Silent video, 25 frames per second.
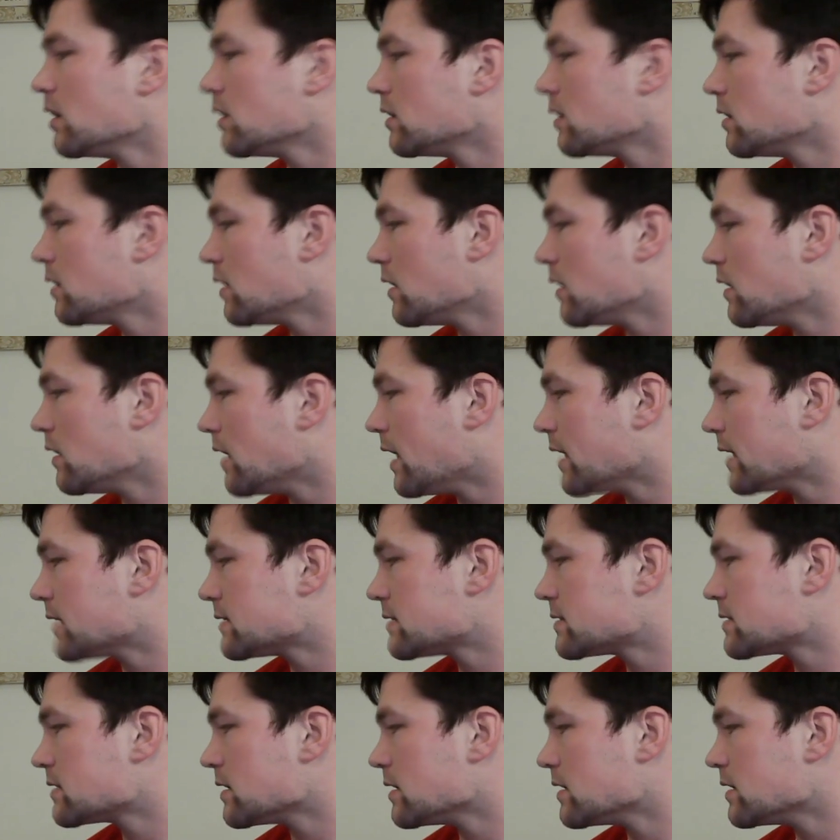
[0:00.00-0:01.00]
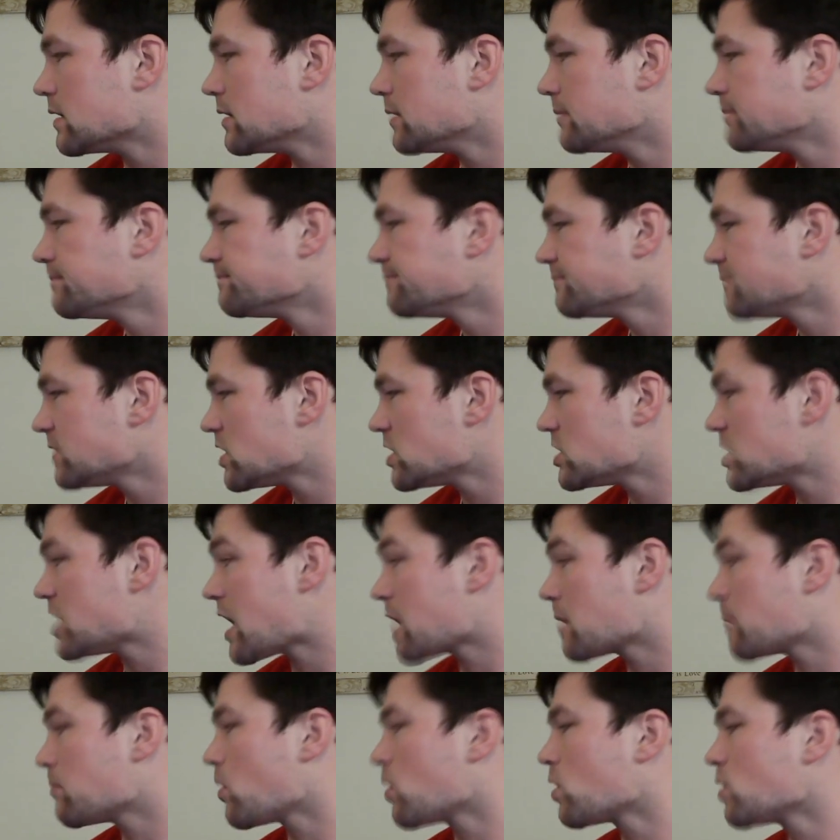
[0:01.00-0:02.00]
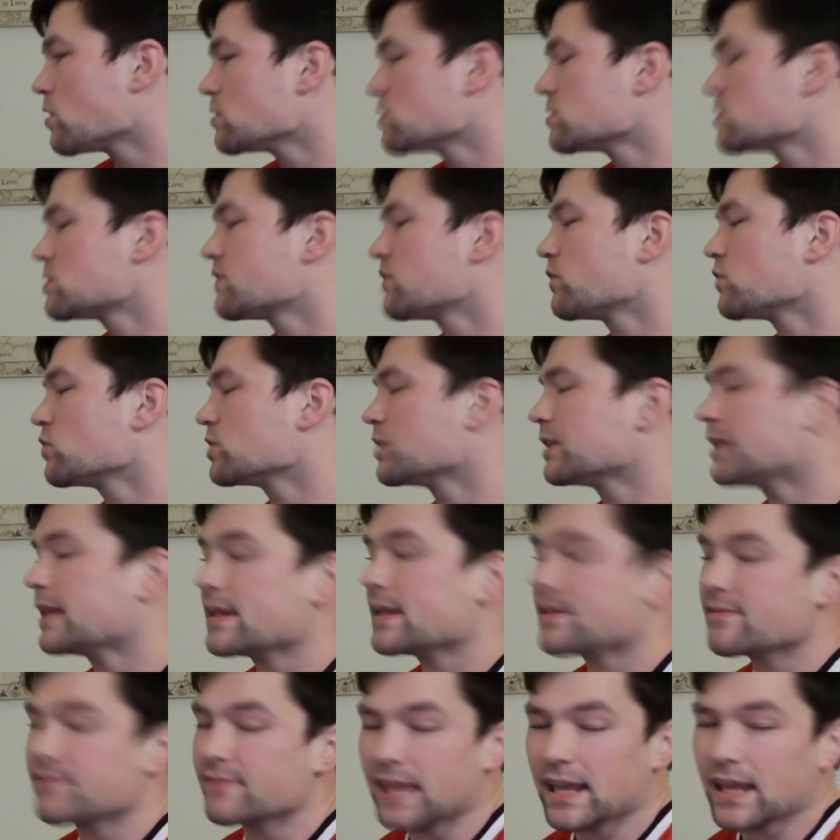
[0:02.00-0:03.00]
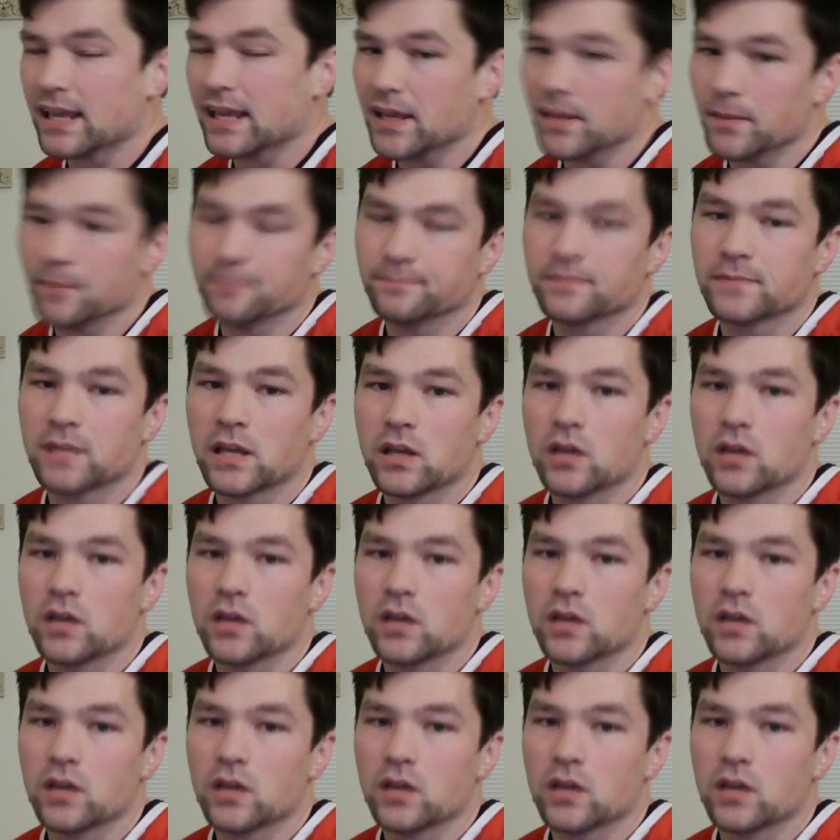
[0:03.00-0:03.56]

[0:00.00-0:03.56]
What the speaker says: and that's Jack Barnes for delay of game.